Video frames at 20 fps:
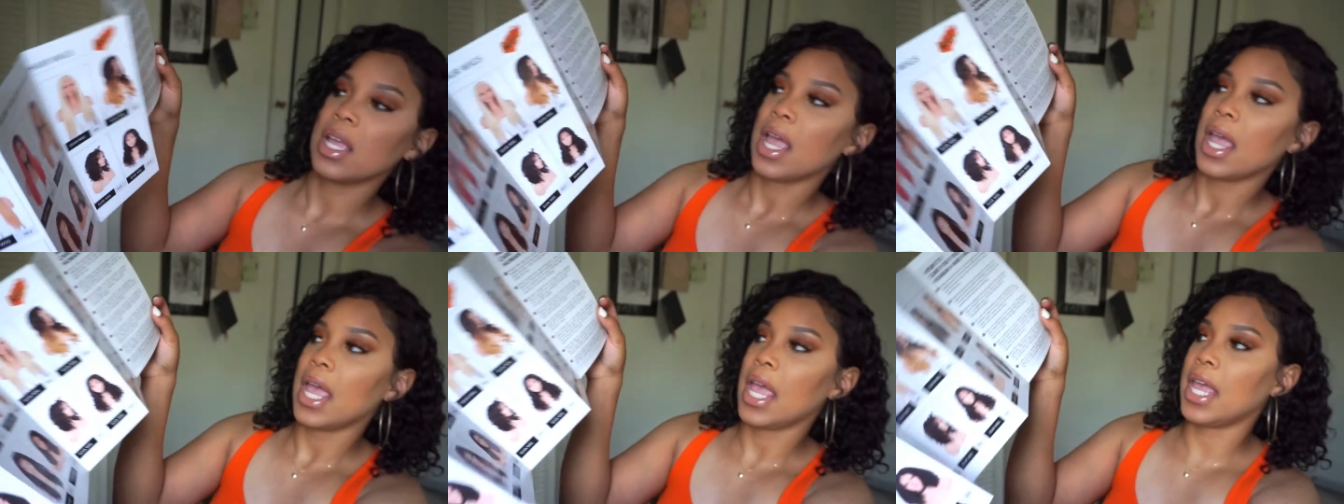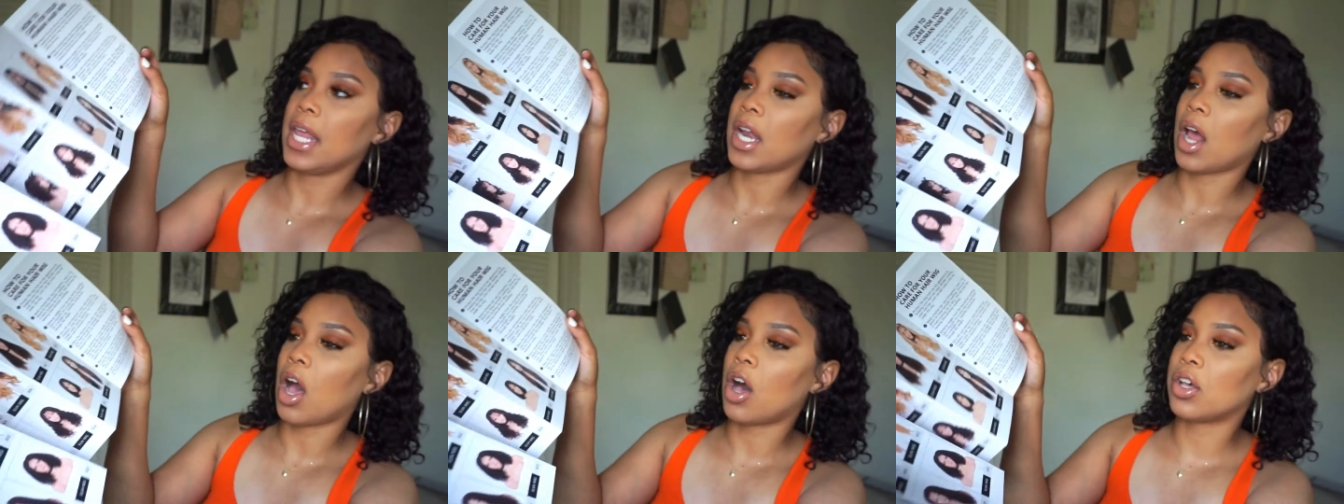
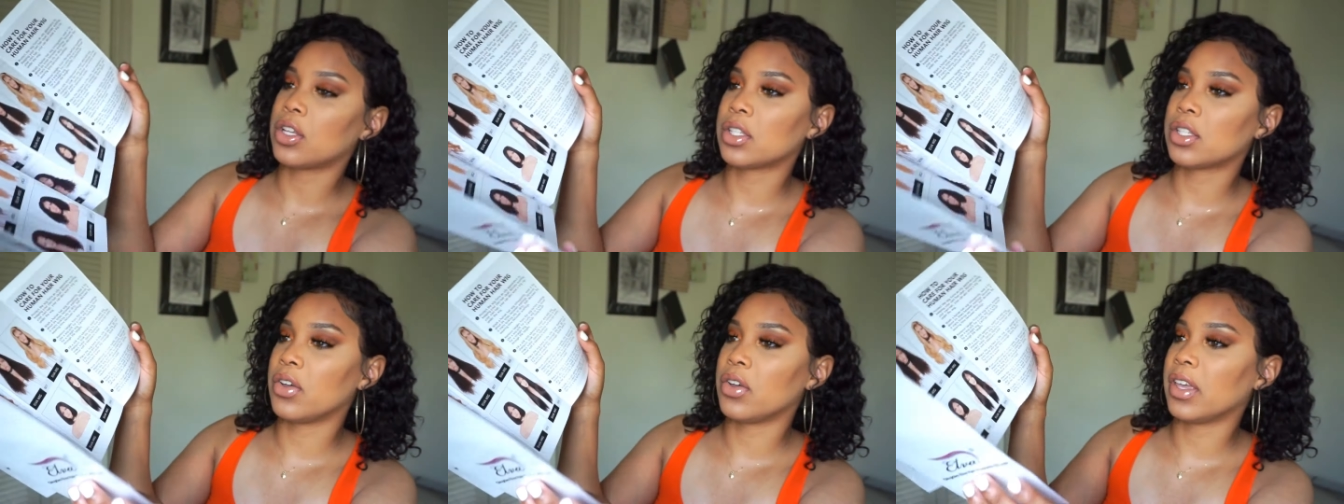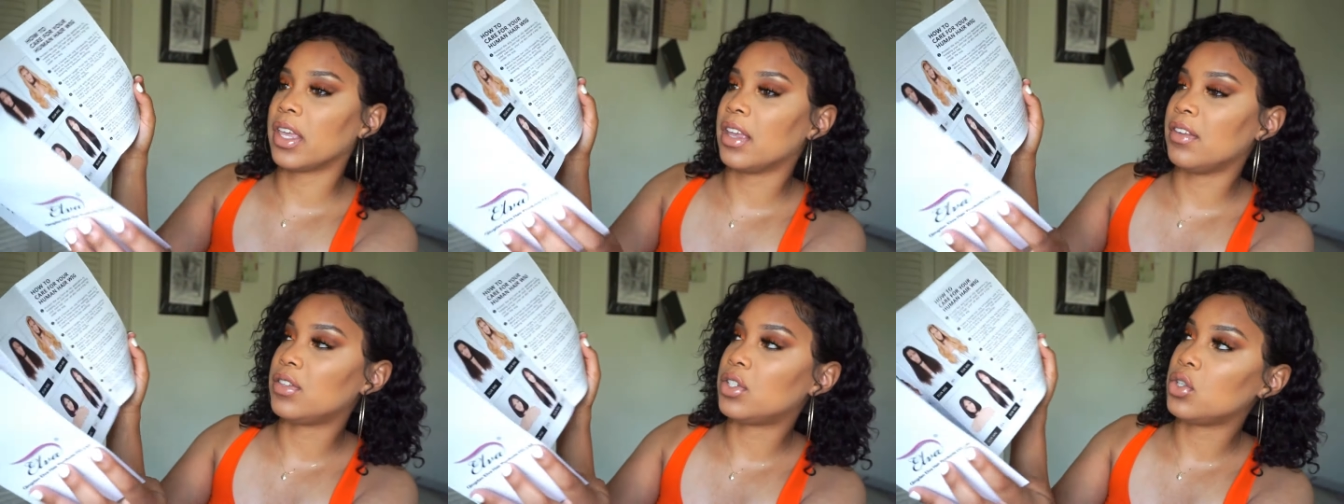And also
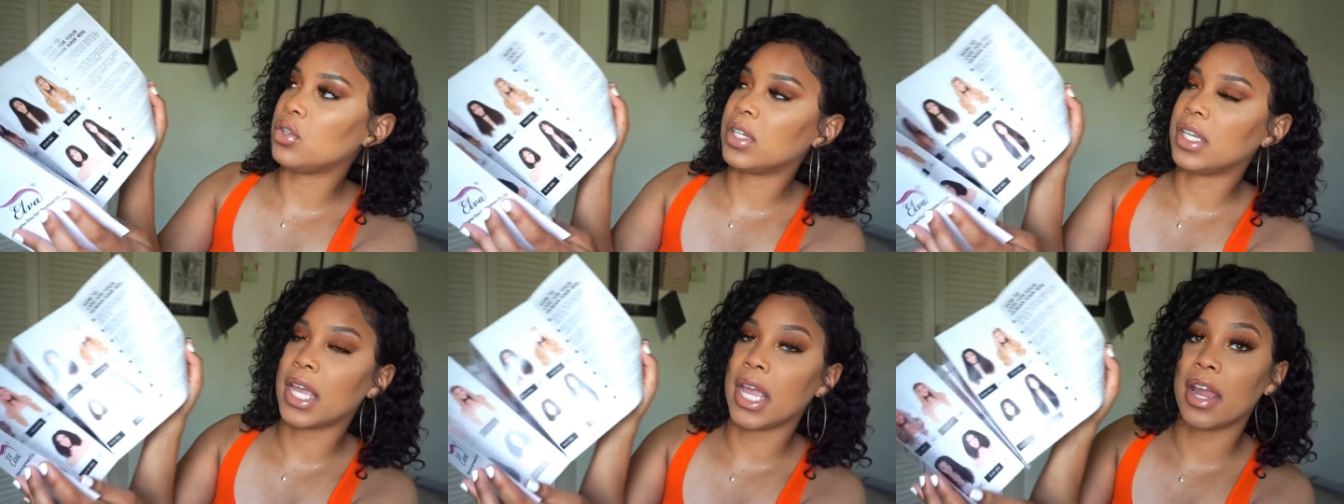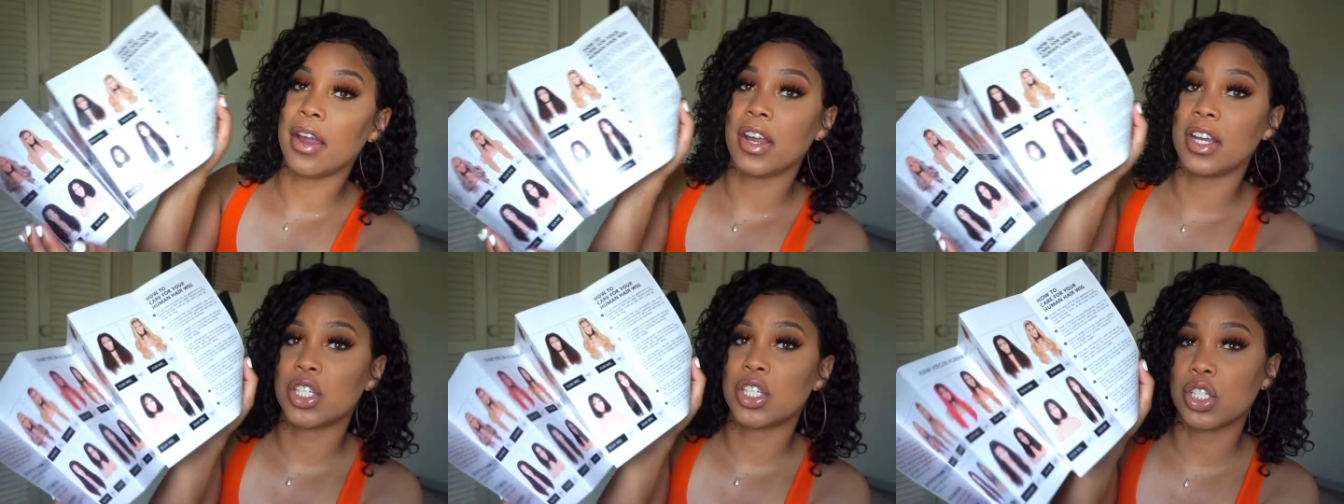gives you
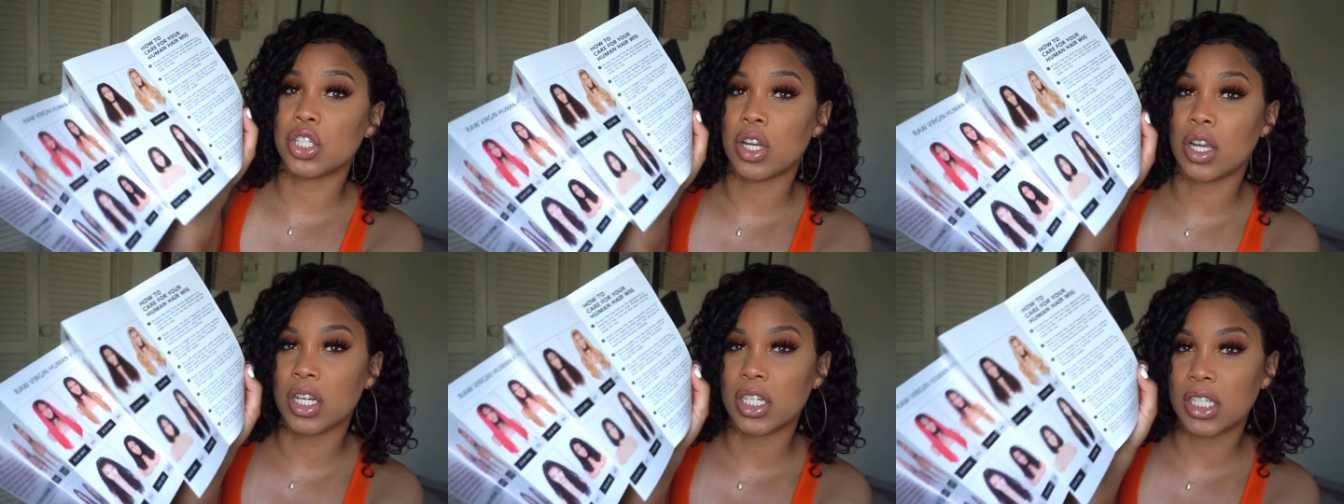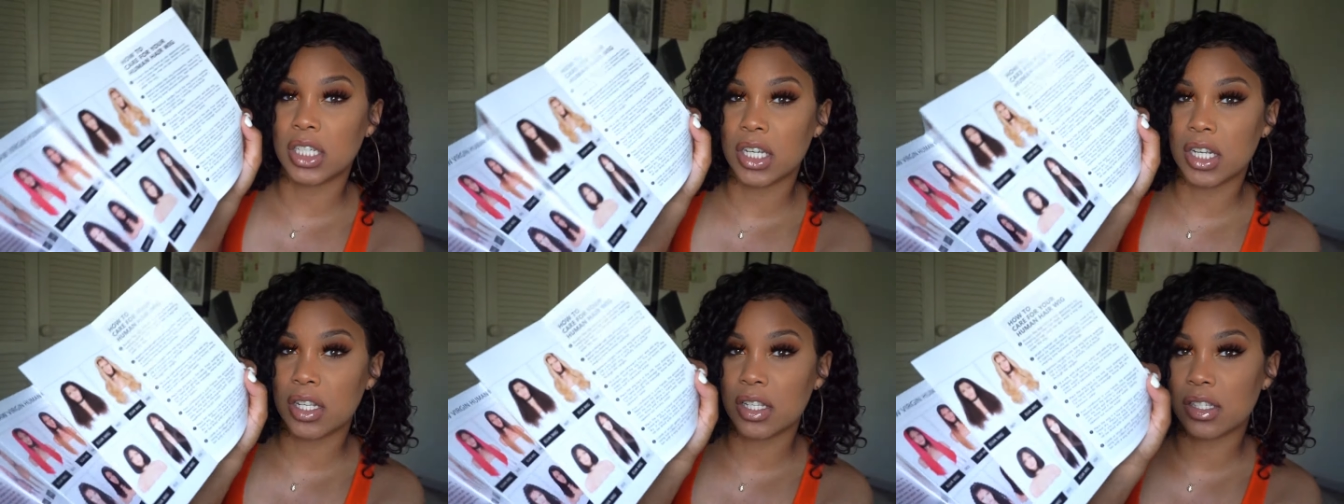care
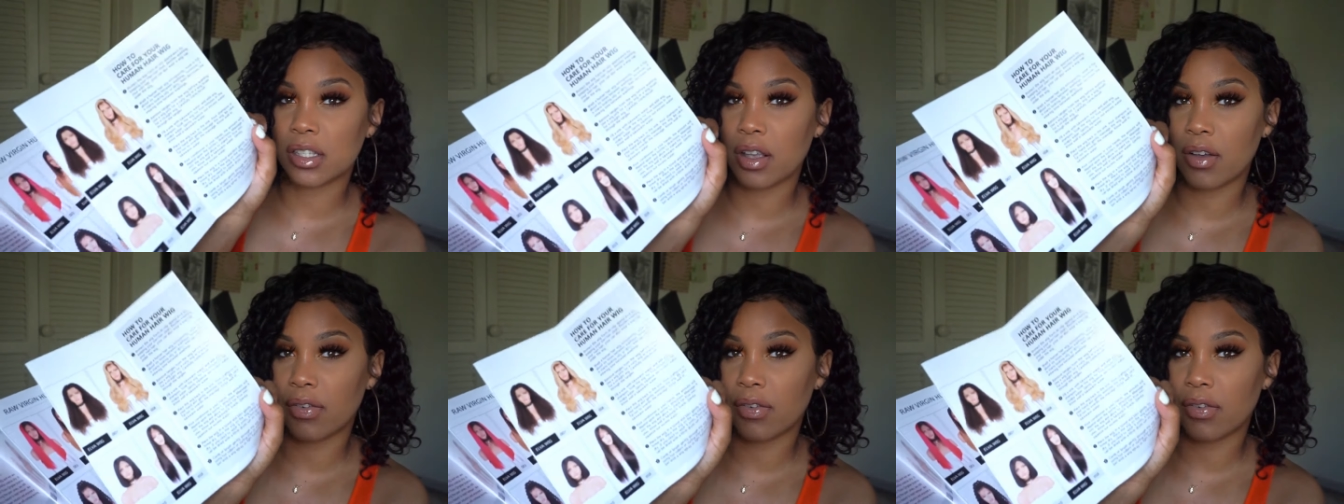instructions